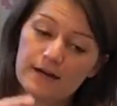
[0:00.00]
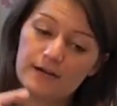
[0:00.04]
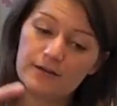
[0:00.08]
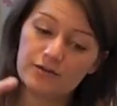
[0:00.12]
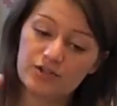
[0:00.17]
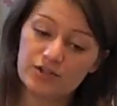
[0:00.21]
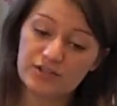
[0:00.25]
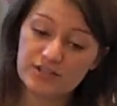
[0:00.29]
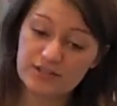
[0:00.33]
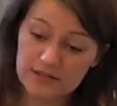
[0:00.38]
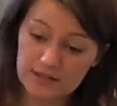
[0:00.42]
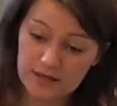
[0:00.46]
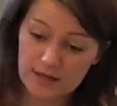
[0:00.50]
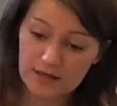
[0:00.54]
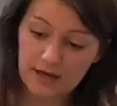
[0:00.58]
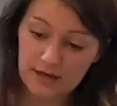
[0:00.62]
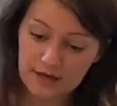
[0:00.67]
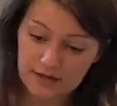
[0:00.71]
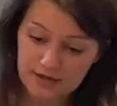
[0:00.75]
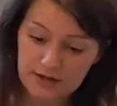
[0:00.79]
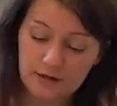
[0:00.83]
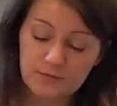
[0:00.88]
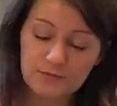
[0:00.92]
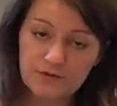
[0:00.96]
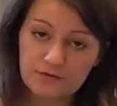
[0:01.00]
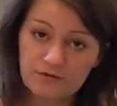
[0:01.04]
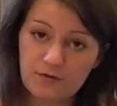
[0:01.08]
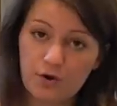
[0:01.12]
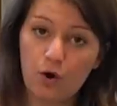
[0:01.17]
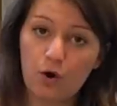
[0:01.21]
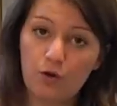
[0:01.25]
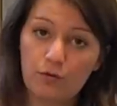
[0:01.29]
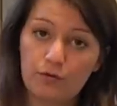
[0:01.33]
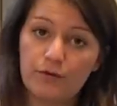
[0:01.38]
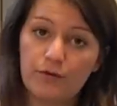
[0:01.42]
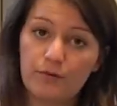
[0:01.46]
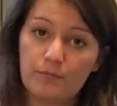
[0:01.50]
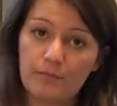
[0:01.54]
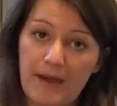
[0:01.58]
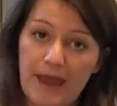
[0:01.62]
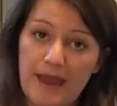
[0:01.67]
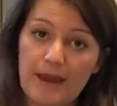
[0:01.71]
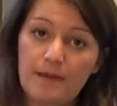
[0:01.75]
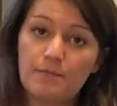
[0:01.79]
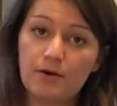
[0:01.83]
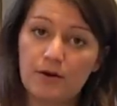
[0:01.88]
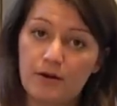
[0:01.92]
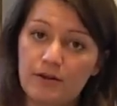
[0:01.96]
just in terms of on the
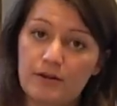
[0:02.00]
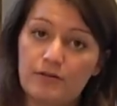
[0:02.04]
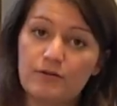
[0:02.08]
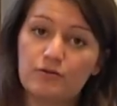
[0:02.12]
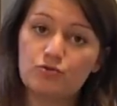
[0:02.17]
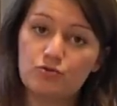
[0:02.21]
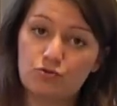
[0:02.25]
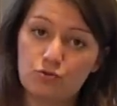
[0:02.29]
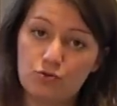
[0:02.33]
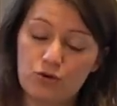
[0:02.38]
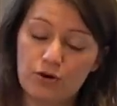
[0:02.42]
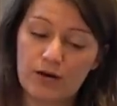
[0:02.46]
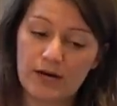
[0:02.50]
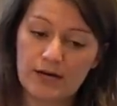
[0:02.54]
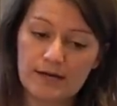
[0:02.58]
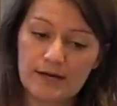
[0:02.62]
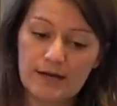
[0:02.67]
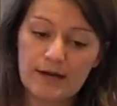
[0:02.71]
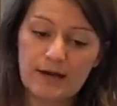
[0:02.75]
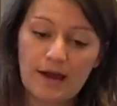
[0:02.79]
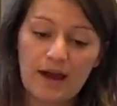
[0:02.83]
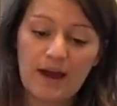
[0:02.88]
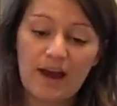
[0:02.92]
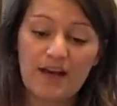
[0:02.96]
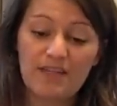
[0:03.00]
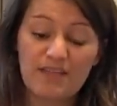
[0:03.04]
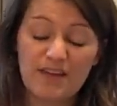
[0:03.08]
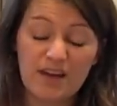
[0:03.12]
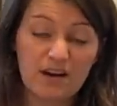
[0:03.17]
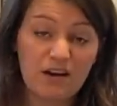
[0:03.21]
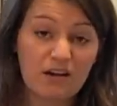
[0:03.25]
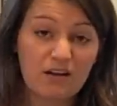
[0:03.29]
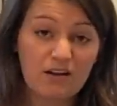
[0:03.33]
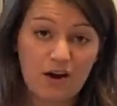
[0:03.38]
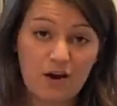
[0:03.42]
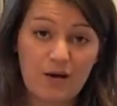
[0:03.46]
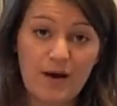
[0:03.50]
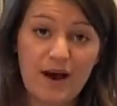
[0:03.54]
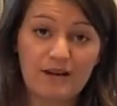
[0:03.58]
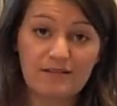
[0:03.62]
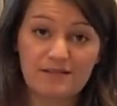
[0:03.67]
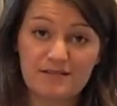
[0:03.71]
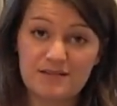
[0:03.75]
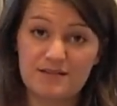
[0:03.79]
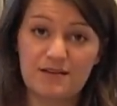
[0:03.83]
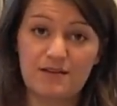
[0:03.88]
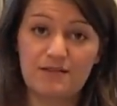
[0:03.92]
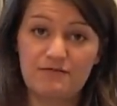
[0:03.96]
paper and the drawing. And then I'll go out
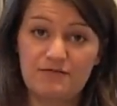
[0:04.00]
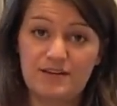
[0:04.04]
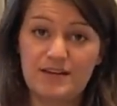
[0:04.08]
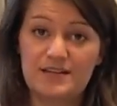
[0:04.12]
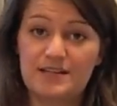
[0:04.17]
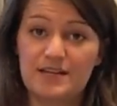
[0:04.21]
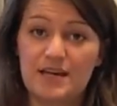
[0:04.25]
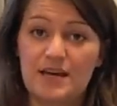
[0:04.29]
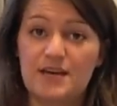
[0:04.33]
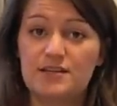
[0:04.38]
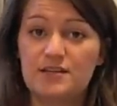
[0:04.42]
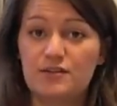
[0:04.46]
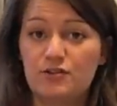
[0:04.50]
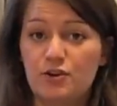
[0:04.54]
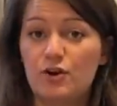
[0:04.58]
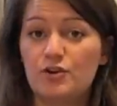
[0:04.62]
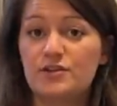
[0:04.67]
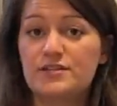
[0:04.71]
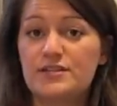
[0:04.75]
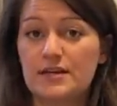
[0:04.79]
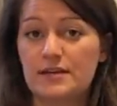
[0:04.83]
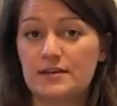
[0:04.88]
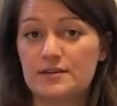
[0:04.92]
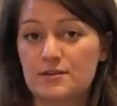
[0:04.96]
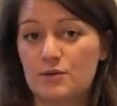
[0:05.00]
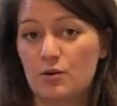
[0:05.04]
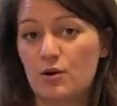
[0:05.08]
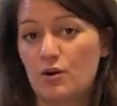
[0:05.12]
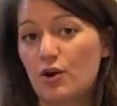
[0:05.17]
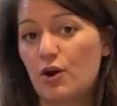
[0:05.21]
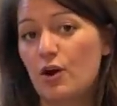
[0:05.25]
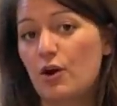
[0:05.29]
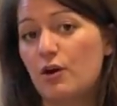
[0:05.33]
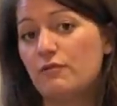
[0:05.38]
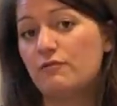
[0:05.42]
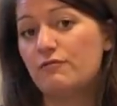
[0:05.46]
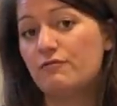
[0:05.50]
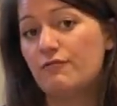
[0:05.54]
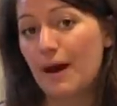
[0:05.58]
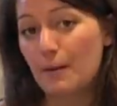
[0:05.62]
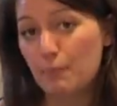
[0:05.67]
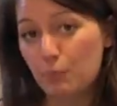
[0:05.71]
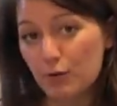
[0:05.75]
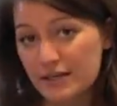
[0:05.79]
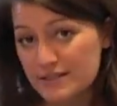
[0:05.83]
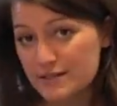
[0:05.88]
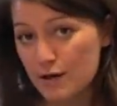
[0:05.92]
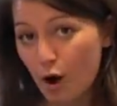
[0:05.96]
and start investigating those things. So I'll go and
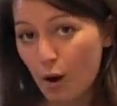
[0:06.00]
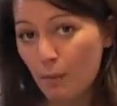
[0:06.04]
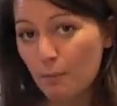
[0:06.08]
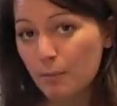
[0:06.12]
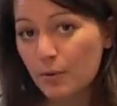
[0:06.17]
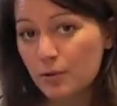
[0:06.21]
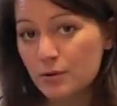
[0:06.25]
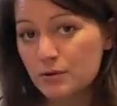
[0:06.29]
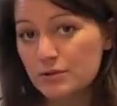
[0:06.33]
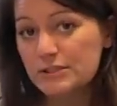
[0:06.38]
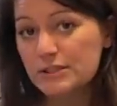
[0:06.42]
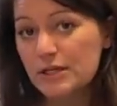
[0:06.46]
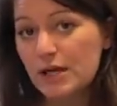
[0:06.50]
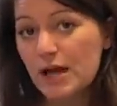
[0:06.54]
fabric sample.